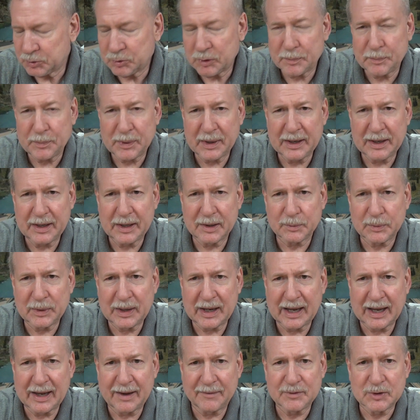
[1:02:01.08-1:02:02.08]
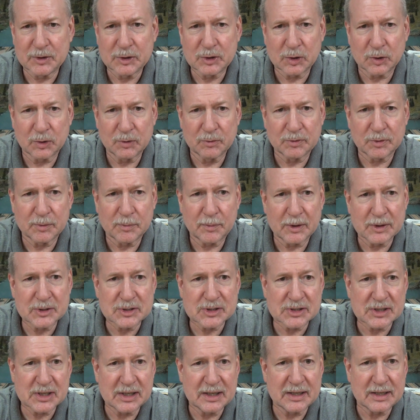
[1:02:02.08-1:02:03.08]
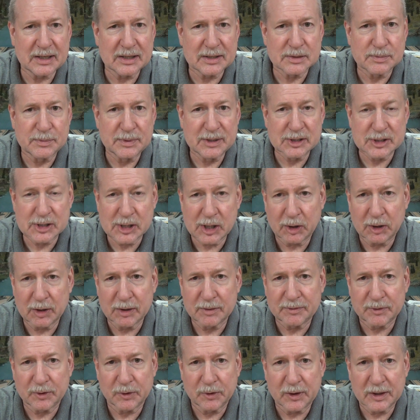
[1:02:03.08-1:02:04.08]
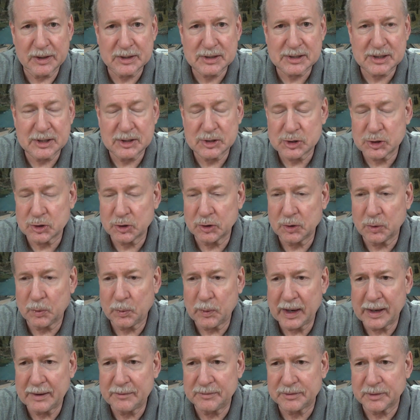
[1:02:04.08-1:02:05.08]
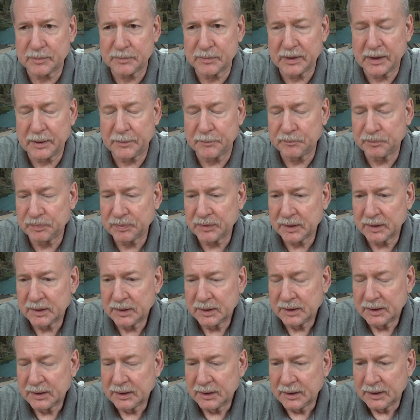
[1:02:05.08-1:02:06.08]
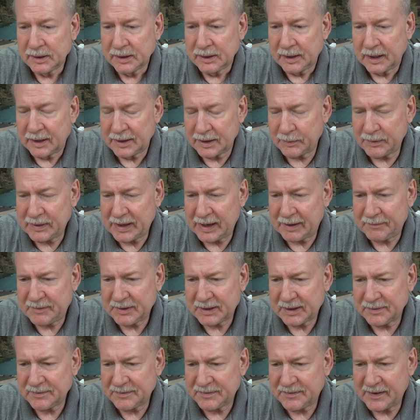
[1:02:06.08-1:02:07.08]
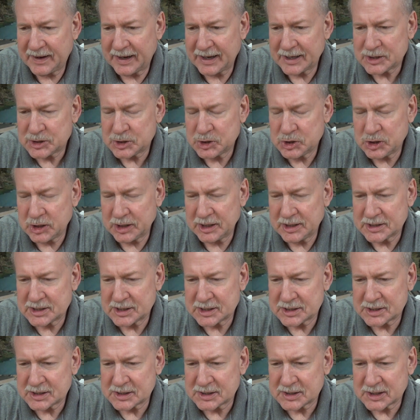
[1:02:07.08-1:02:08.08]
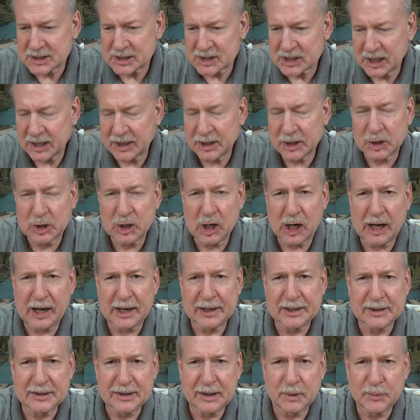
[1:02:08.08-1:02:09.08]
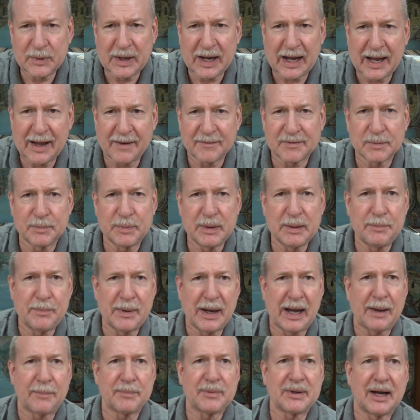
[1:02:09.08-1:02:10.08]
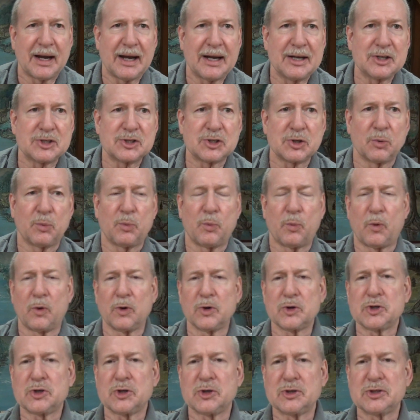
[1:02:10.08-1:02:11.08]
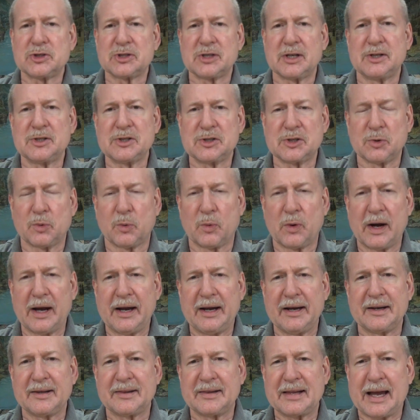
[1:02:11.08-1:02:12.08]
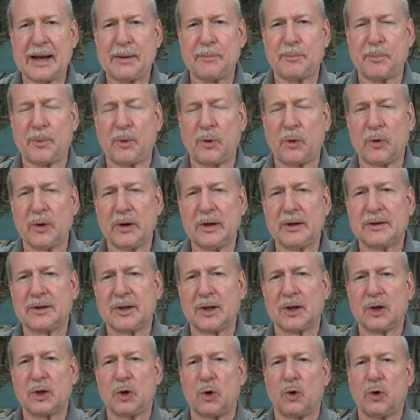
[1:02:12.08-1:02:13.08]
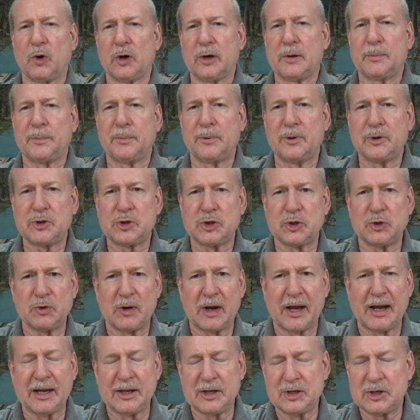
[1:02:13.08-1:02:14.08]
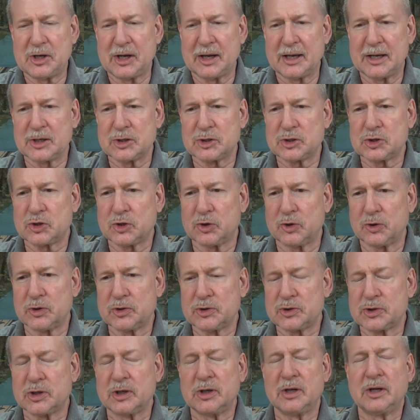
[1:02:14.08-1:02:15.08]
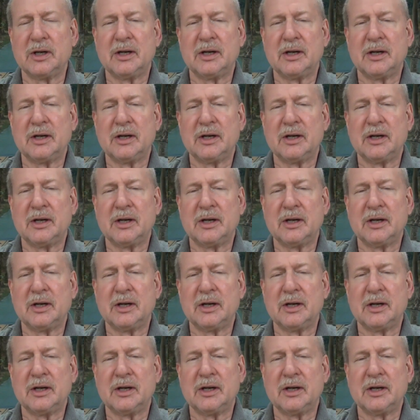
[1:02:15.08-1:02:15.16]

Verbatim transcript: repent. We have to turn from our sins, be sorry for our sins, turn away from them. And then we have to confess Jesus is the Son of God, and then we have to be baptized to wash our sins away. At that point, the Lord puts you into His church,